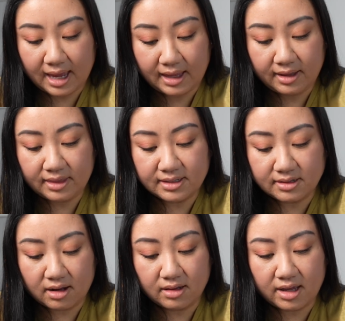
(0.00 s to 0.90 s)
Adding this
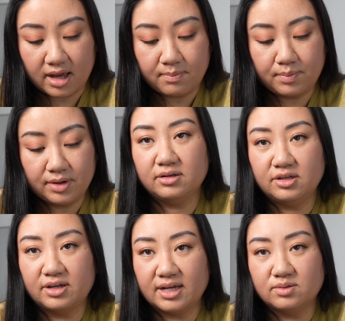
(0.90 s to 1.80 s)
all up,
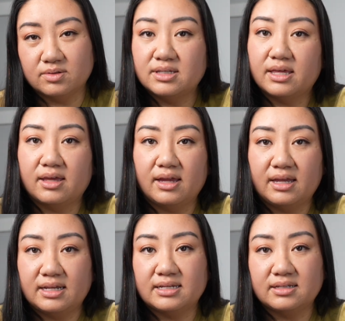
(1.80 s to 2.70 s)
you guys will see that
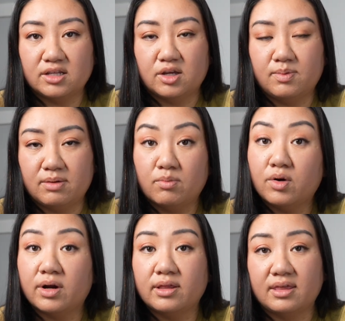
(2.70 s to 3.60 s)
it is a little bit
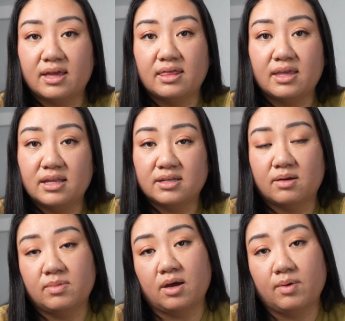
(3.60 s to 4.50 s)
more than the
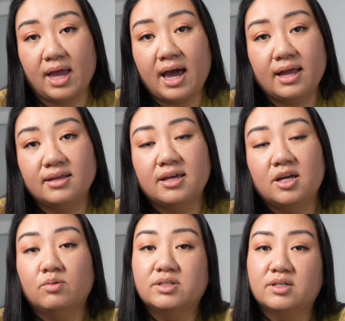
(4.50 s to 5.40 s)
income that we had,
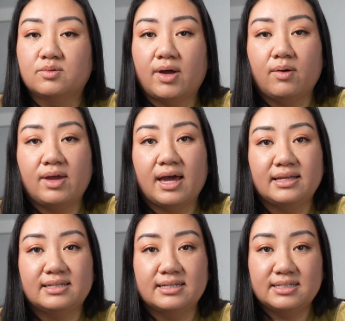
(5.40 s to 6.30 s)
which is why we
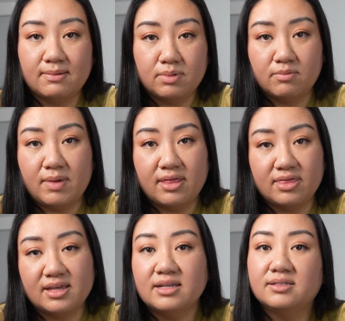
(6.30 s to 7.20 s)
had to
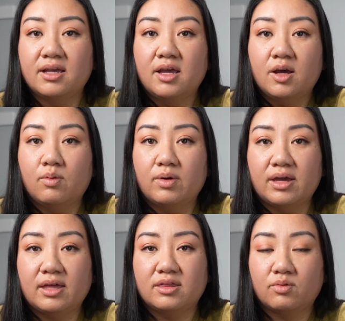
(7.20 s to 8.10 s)
supplement this
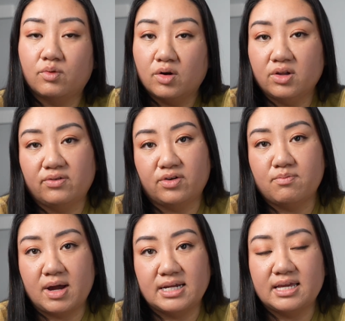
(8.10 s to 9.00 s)
with
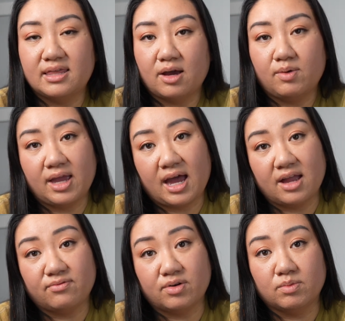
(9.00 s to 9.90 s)
rollover money that we
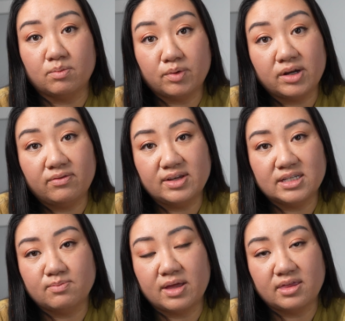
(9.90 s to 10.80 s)
had from the
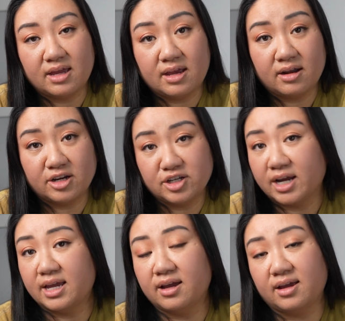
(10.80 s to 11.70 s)
previous month in our
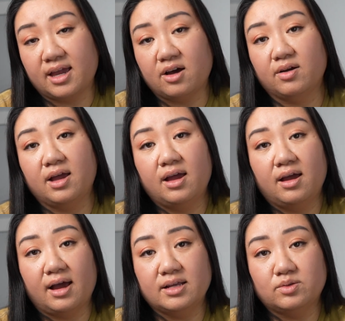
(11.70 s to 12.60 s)
checking account,
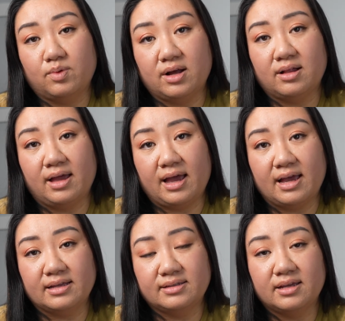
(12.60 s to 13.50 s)
as well
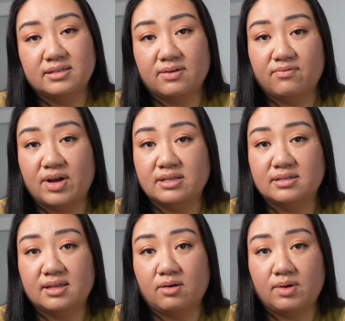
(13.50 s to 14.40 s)
as some
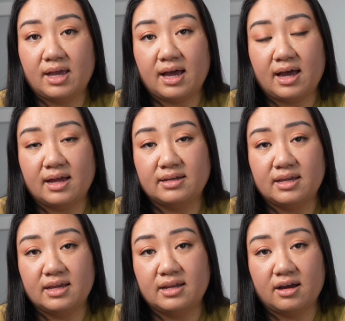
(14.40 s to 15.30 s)
funds that we had
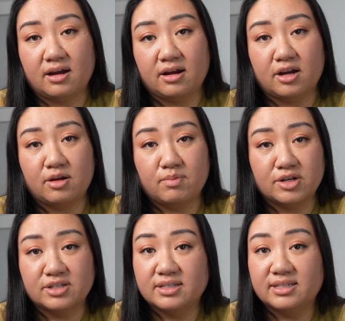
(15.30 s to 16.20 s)
in our
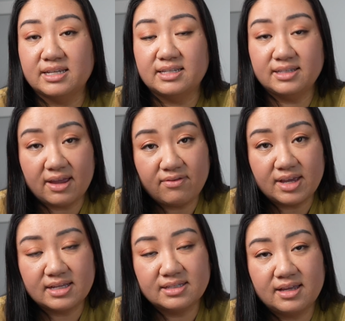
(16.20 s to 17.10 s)
emergency
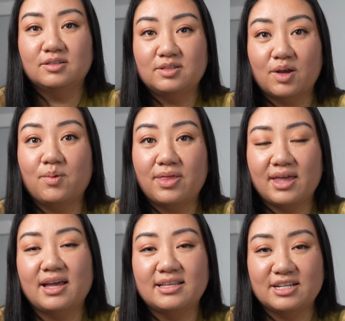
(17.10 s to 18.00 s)
savings. So with
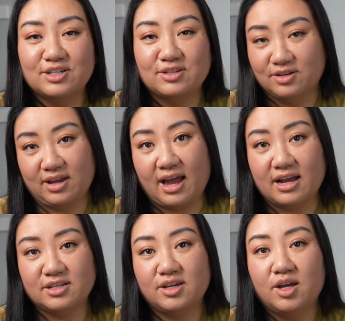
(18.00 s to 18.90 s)
that additional
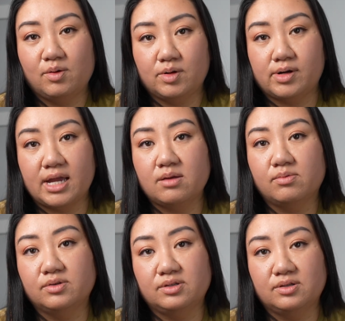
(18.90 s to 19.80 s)
cash, we were
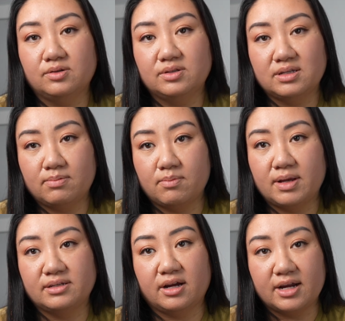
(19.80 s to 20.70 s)
able to
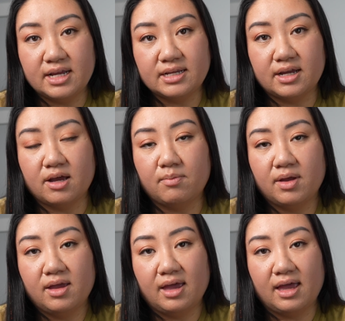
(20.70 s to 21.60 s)
supplement our income
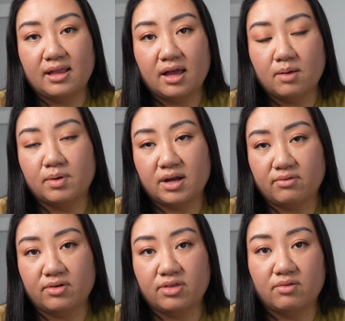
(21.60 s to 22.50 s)
and help
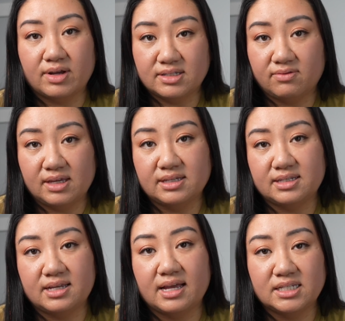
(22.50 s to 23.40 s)
cover the rest of
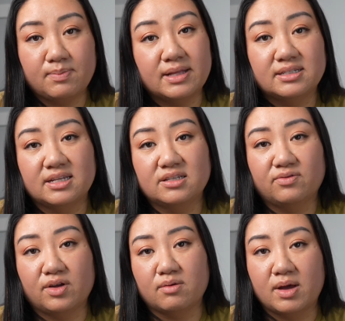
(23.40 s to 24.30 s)
these expenses
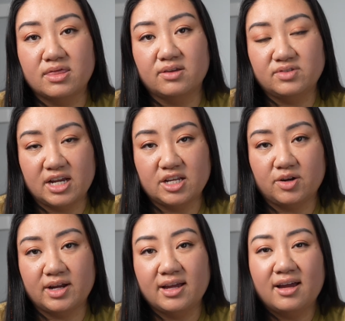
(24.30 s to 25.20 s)
for the month of
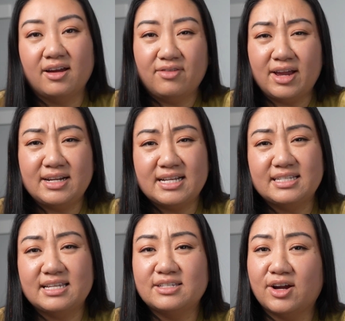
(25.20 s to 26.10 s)
January. Our
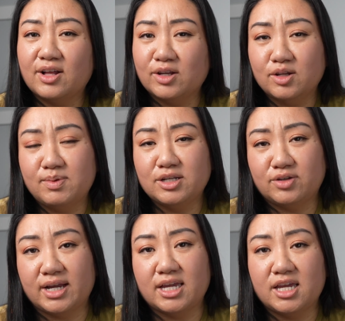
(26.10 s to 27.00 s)
finances are a little bit
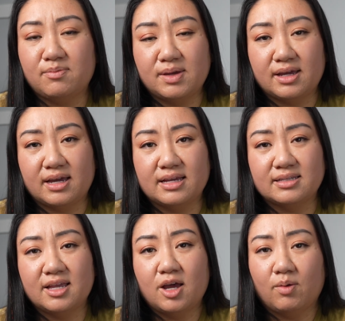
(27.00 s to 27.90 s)
tricky
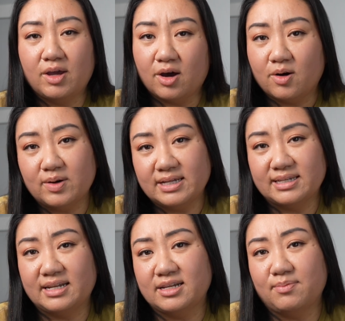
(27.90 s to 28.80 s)
because we
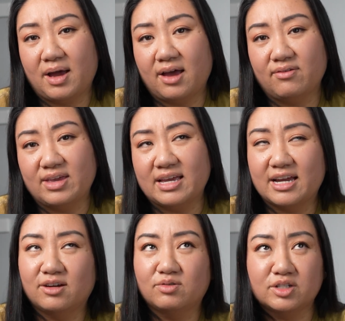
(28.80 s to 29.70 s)
always end up
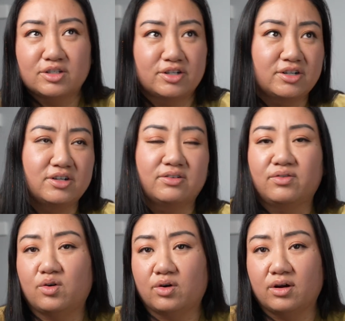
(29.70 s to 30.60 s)
having a
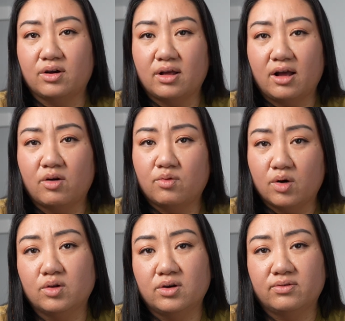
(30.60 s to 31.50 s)
reserve or a
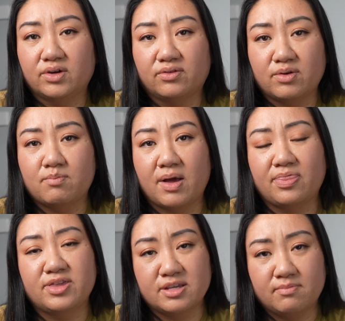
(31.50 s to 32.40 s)
rollover from
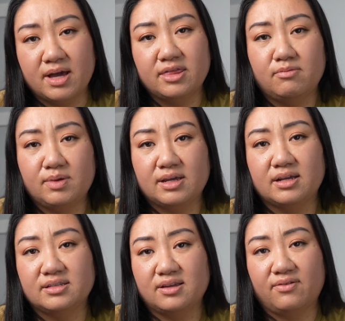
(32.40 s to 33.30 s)
month to month
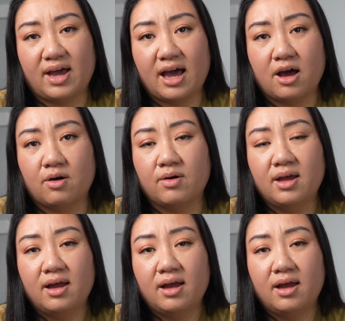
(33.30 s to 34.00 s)
because of how